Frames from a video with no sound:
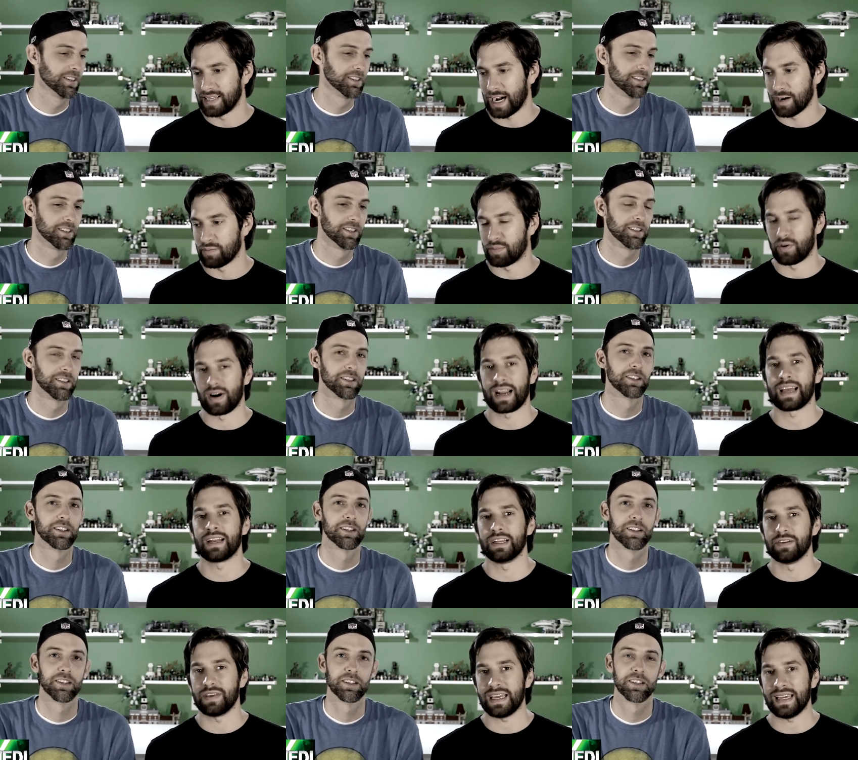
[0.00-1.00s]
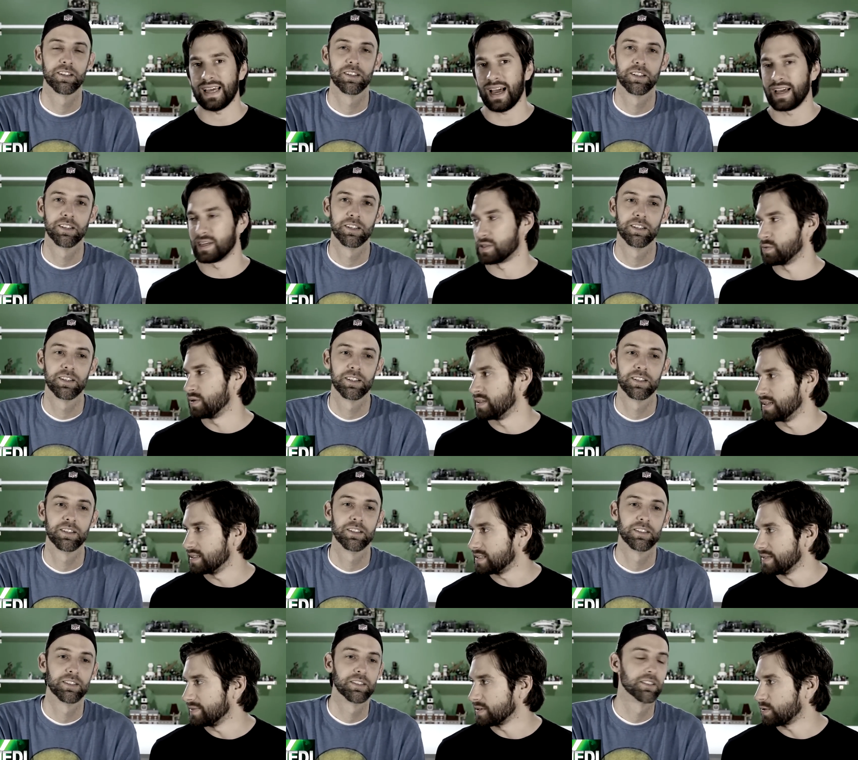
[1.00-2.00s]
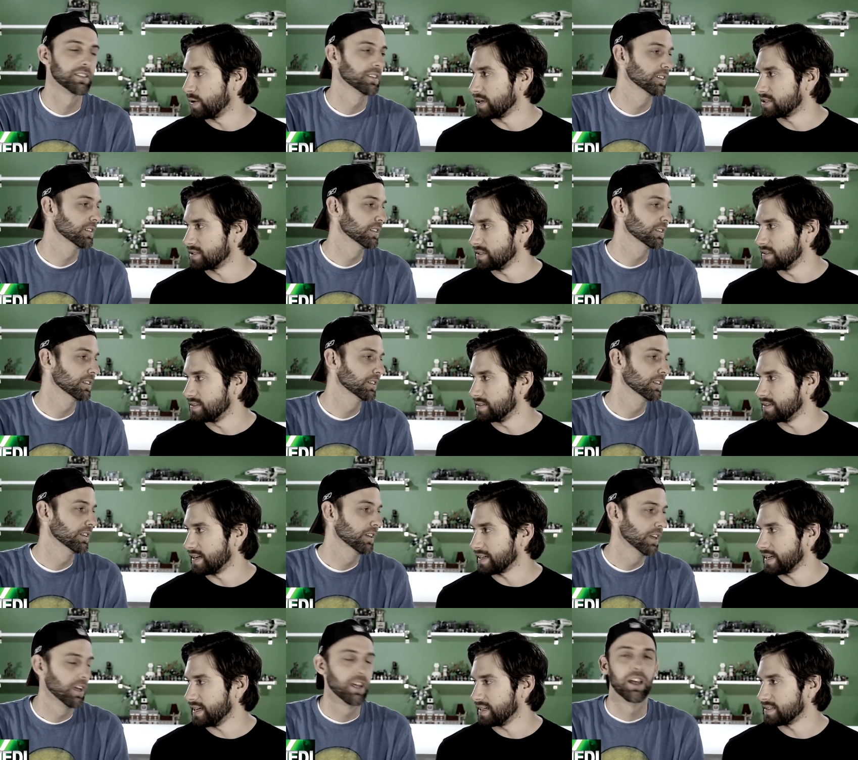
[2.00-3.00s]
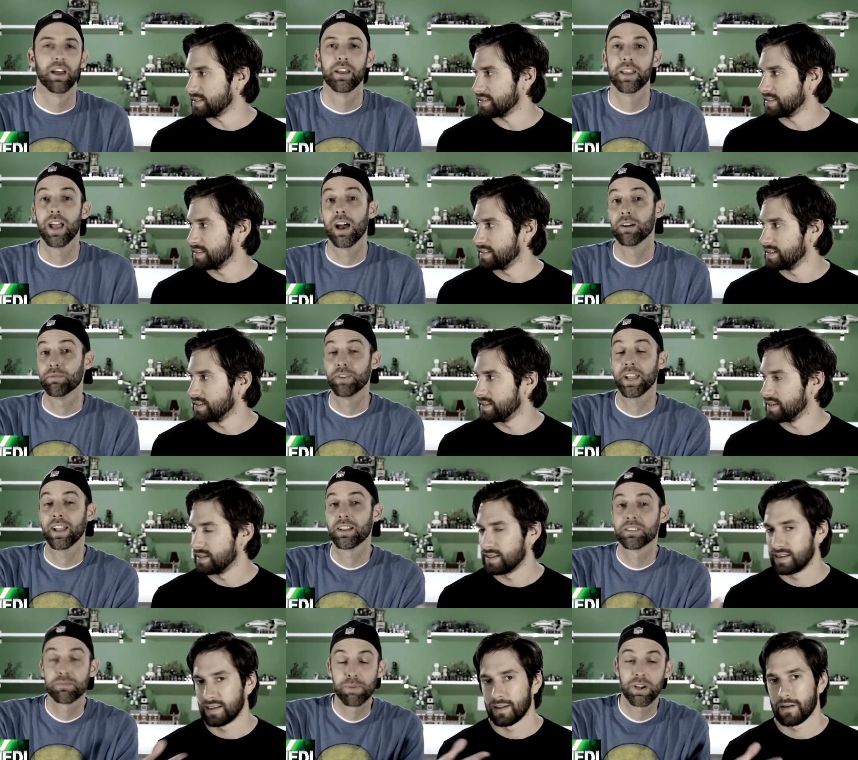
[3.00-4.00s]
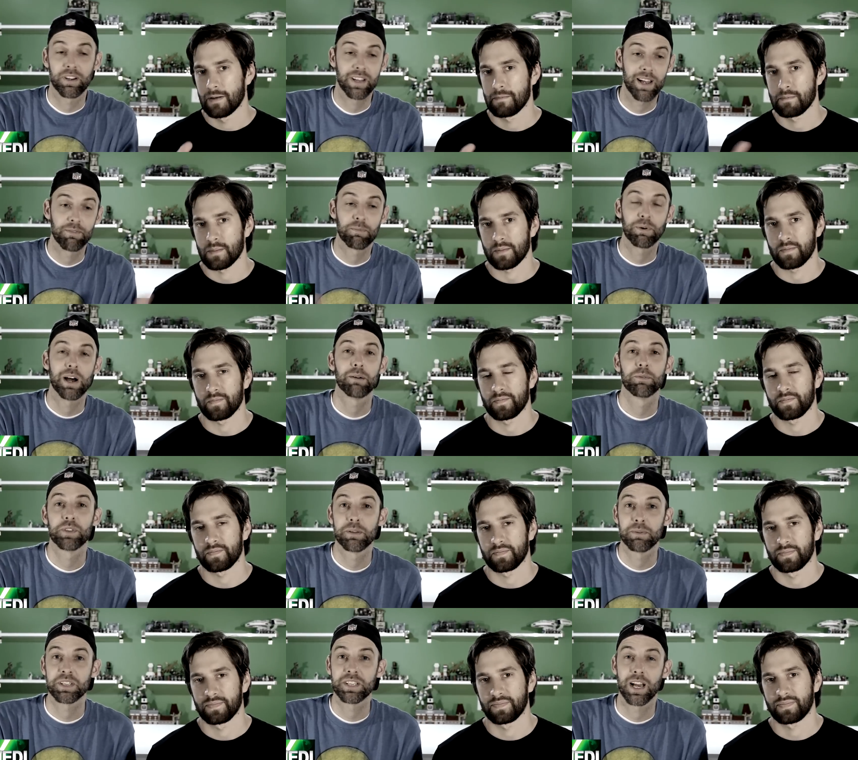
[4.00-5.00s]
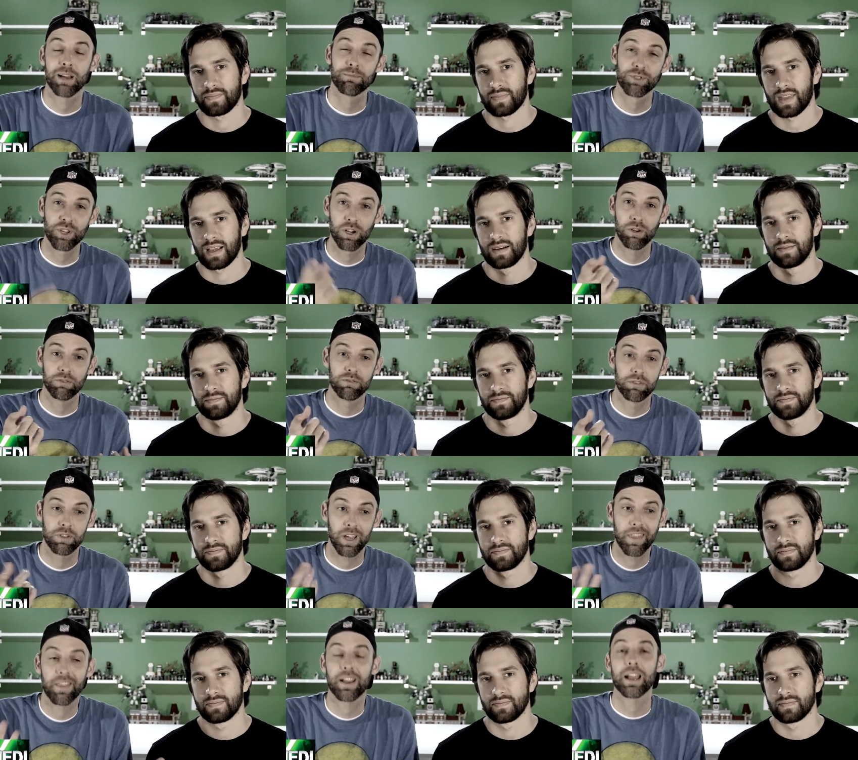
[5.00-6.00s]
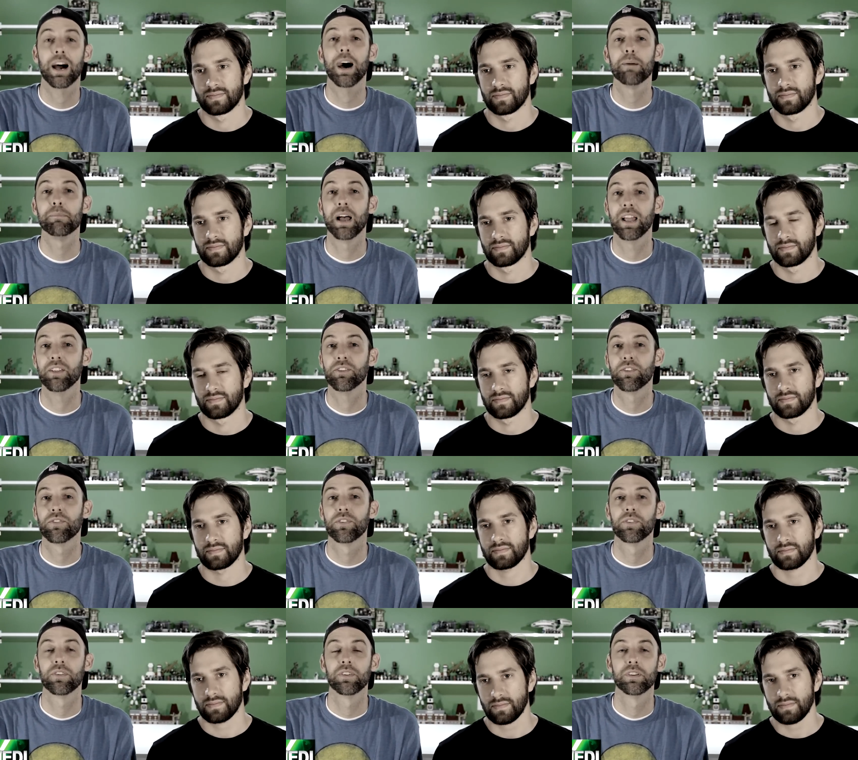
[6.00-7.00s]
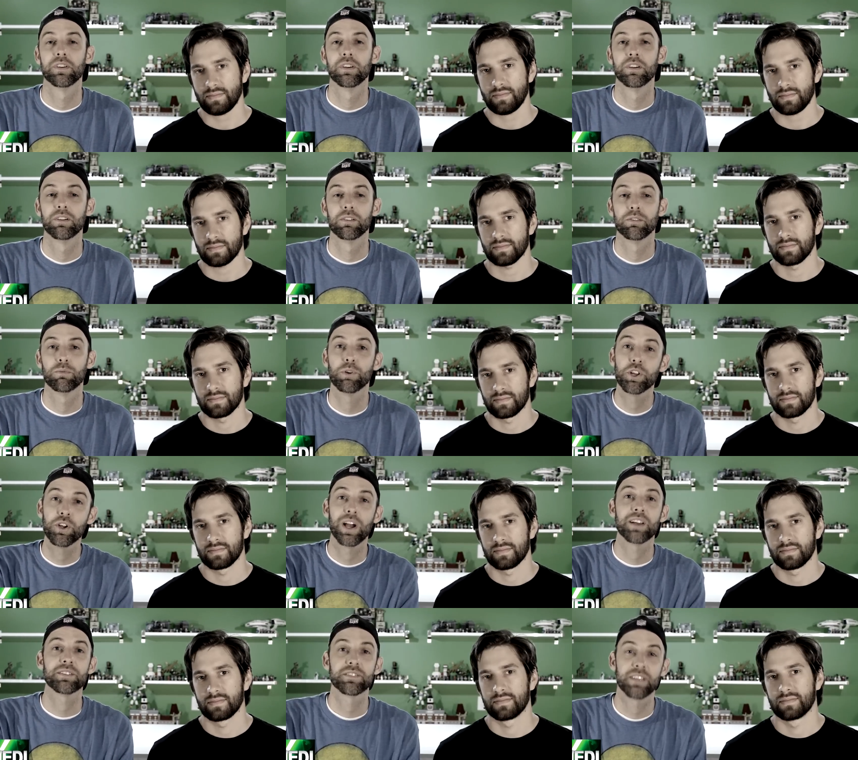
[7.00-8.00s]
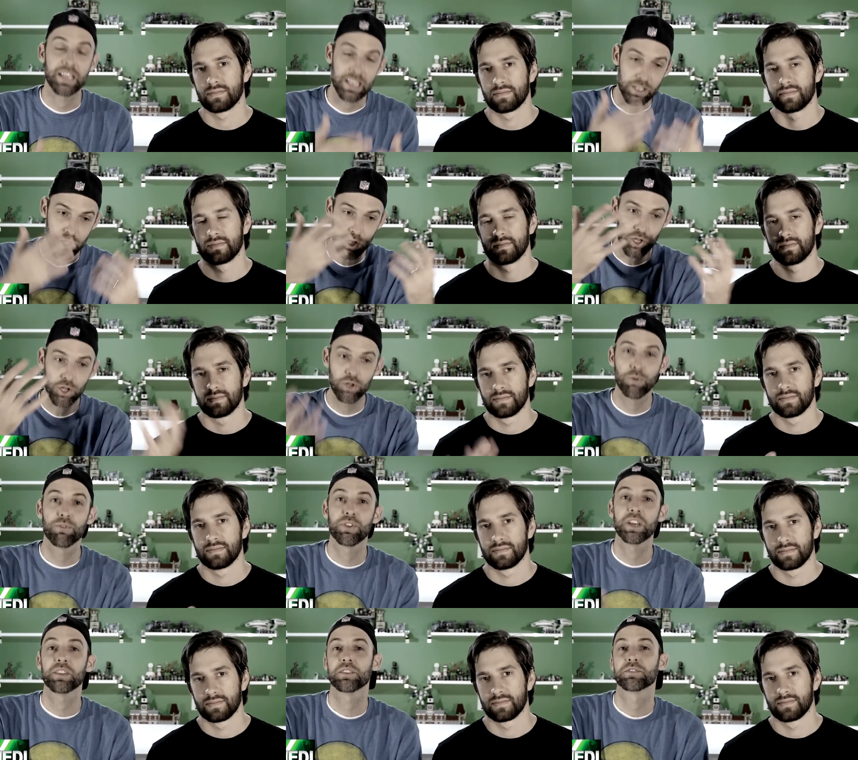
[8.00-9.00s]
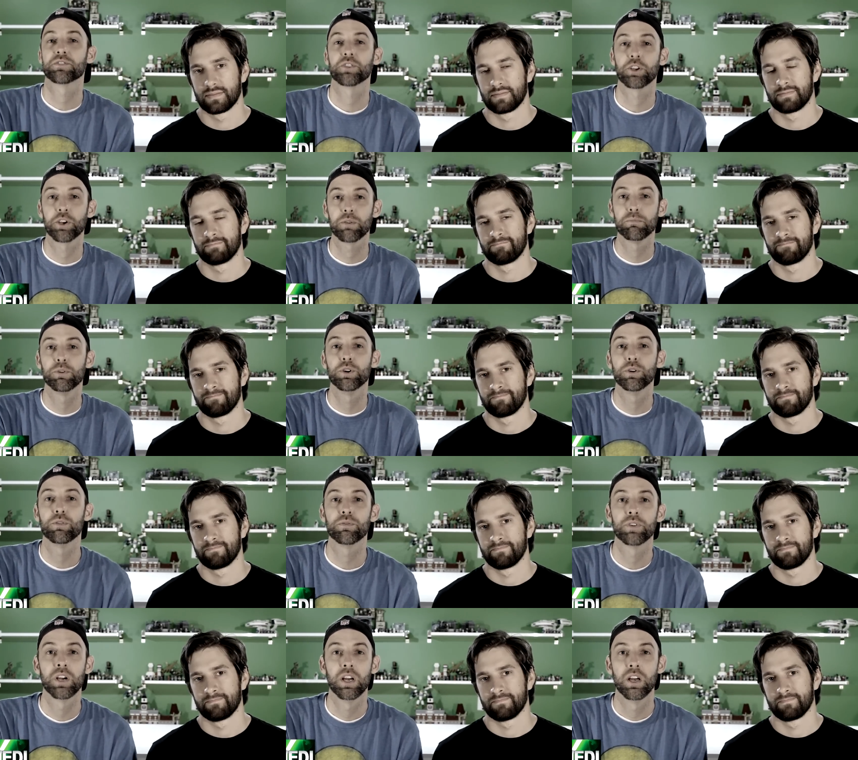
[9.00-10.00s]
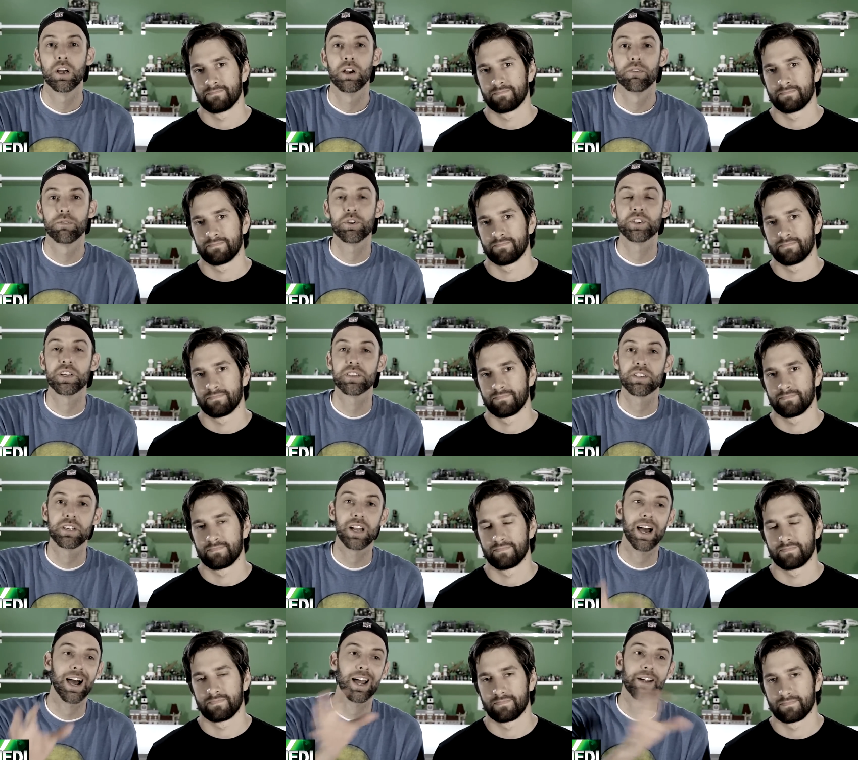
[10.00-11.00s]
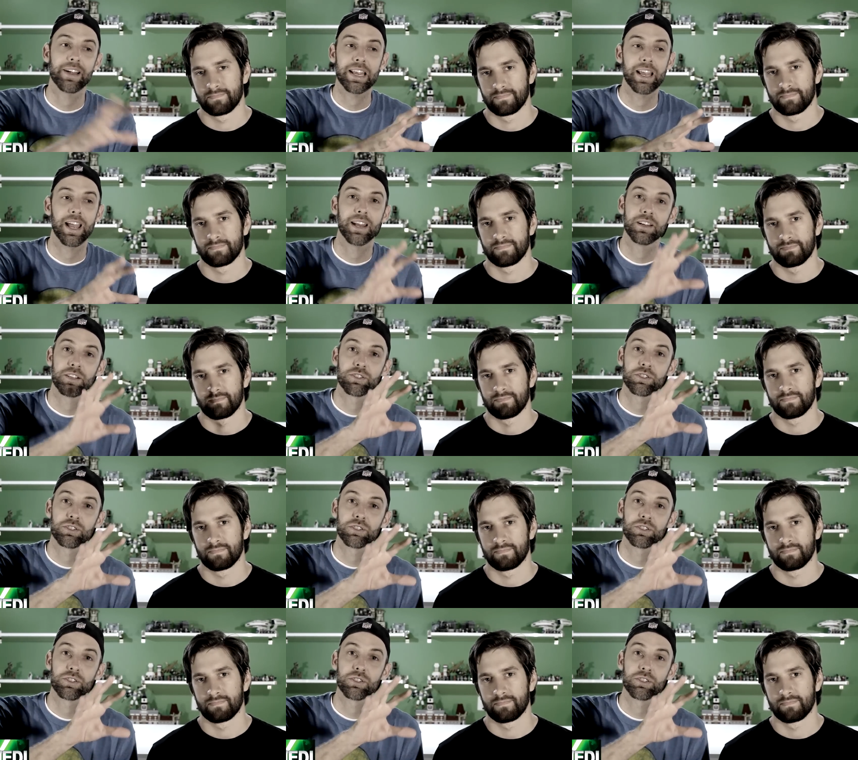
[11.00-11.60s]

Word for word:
Speaker 1: entire brand of EA is one that's even questioned, I guess. Yeah, fans apparently have a problem with them at times. So
Speaker 2: in the comments, what do you guys think? Do you think this is a good move for Disney to hire EA to